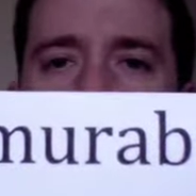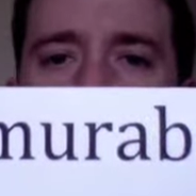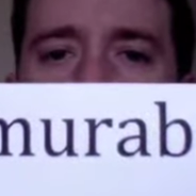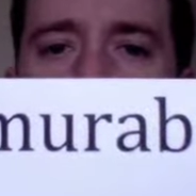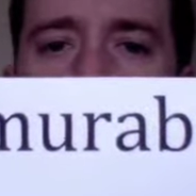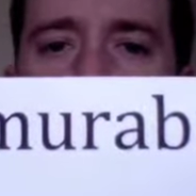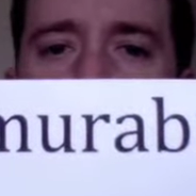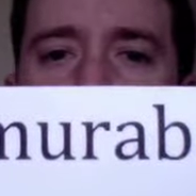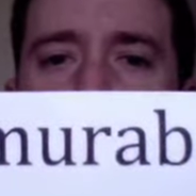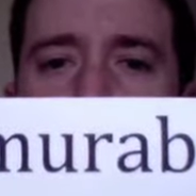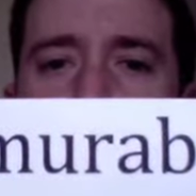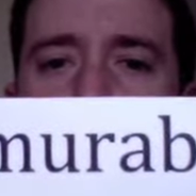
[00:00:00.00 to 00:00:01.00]
take a
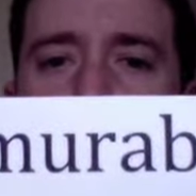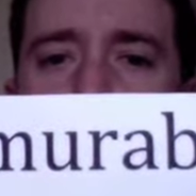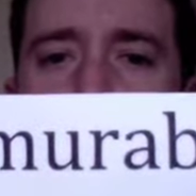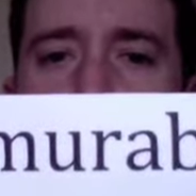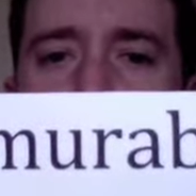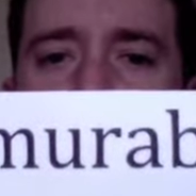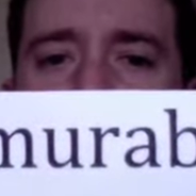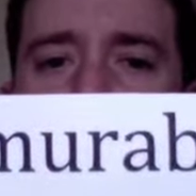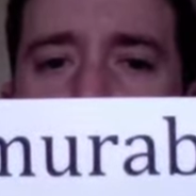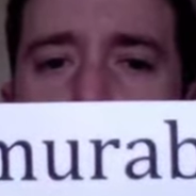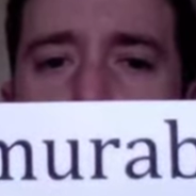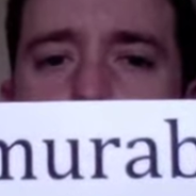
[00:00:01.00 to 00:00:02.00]
minute, think about it.
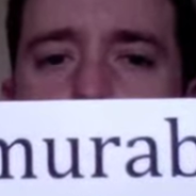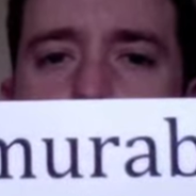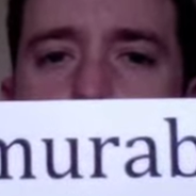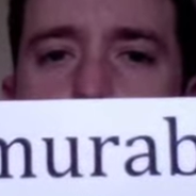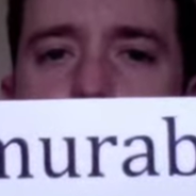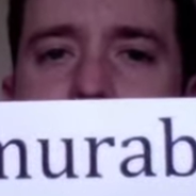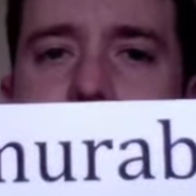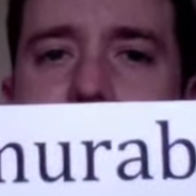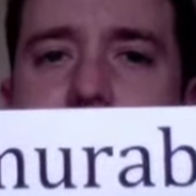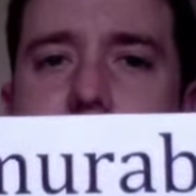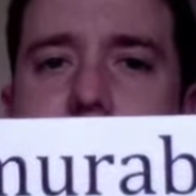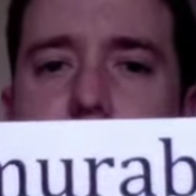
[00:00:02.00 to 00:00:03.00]
What
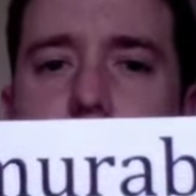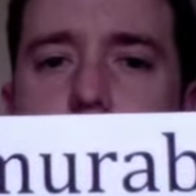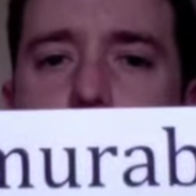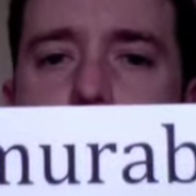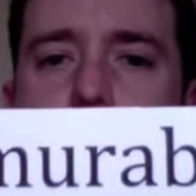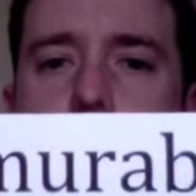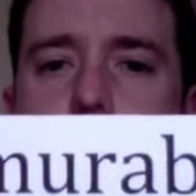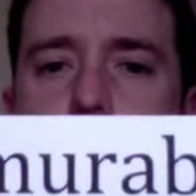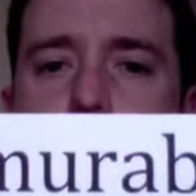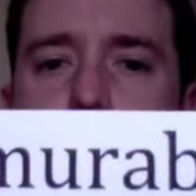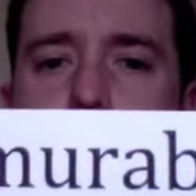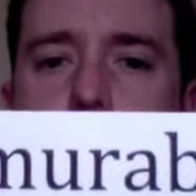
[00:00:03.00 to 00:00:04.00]
is Hammurabi's
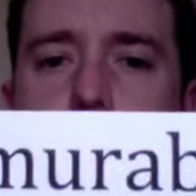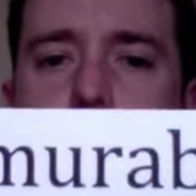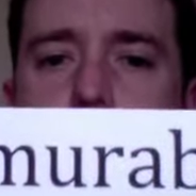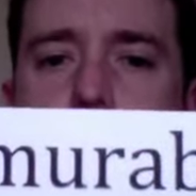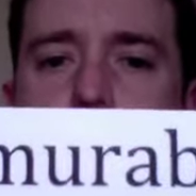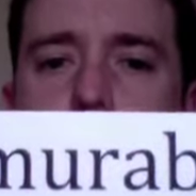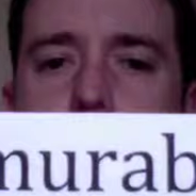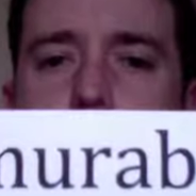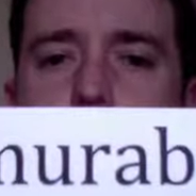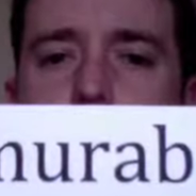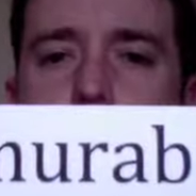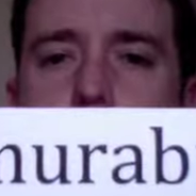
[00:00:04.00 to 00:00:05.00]
Code?
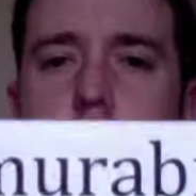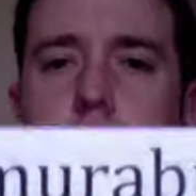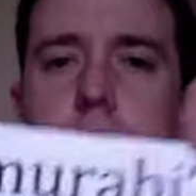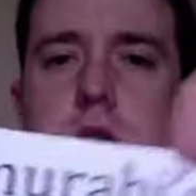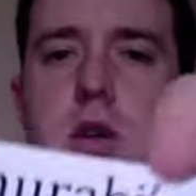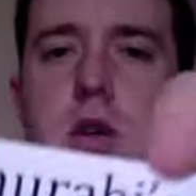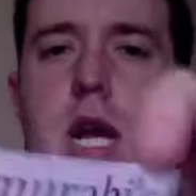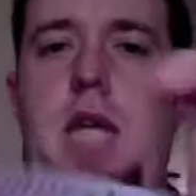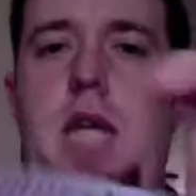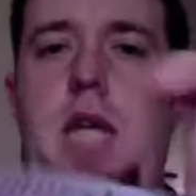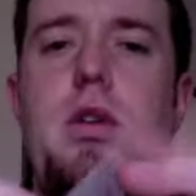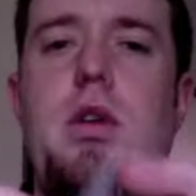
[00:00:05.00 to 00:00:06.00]
Your
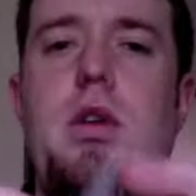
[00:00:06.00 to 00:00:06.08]
answer